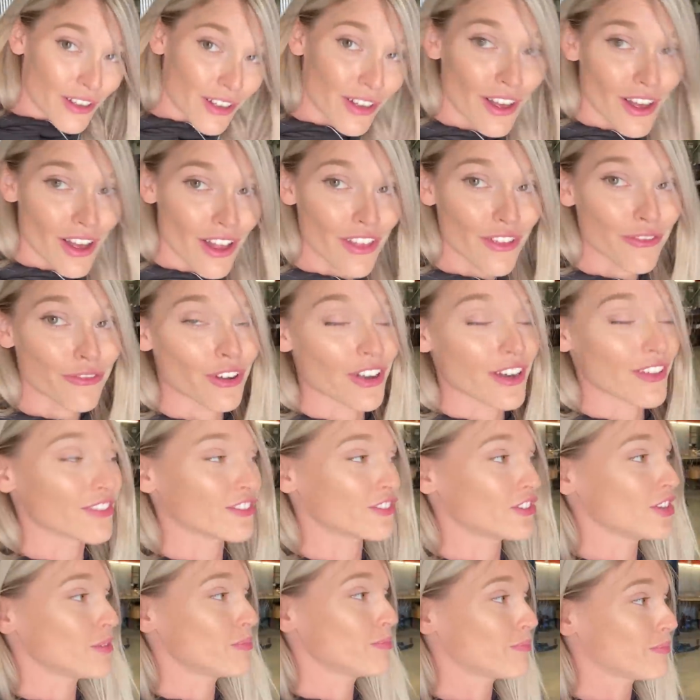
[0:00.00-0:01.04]
on the front of
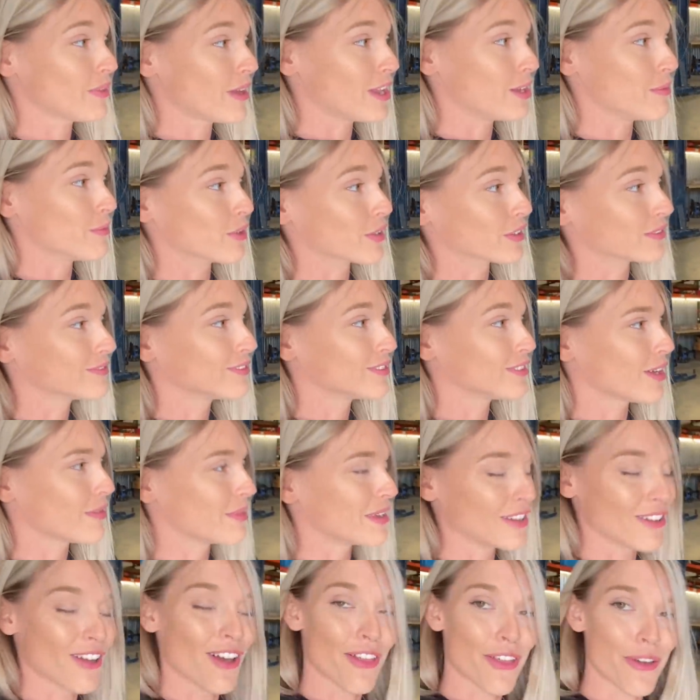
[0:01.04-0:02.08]
the Jeep anymore. I
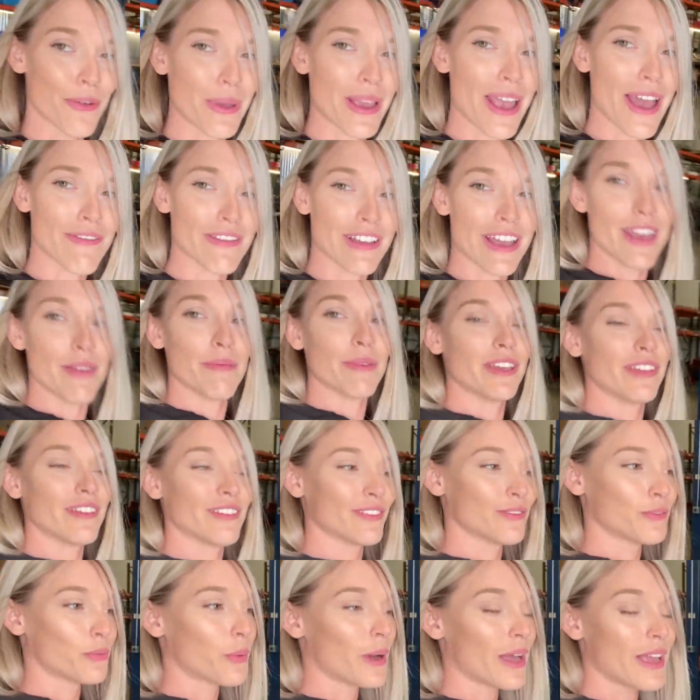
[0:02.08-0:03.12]
mean, although we have a Hemi
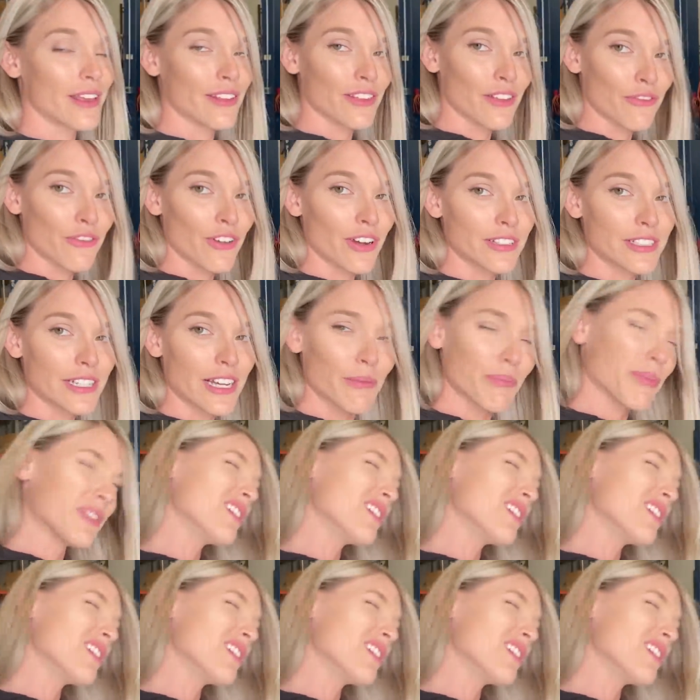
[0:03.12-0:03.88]
weighing the front down, but